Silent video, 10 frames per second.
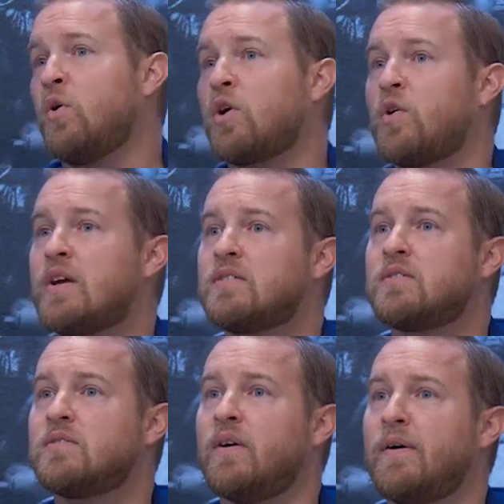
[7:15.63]
what,
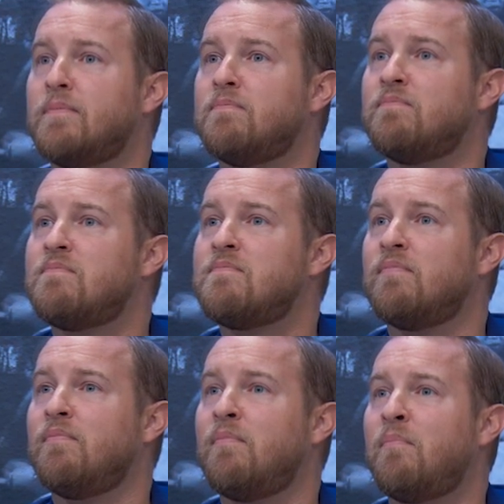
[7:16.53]
Chris?
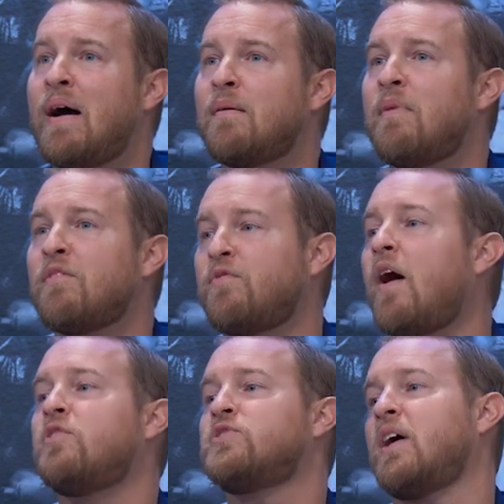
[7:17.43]
My father's